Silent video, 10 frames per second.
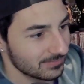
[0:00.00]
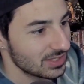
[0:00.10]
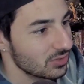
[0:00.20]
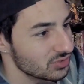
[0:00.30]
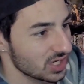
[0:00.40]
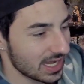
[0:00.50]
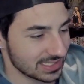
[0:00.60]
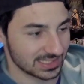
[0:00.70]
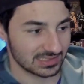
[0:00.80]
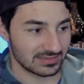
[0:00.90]
no
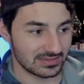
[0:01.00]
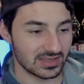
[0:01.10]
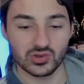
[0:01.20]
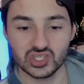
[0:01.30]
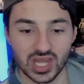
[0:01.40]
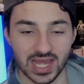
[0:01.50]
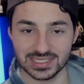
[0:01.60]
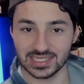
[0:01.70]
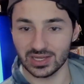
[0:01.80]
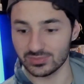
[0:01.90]
chance, no chance
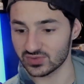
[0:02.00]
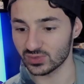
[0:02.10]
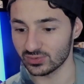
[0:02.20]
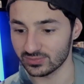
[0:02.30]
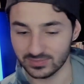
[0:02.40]
he comes through.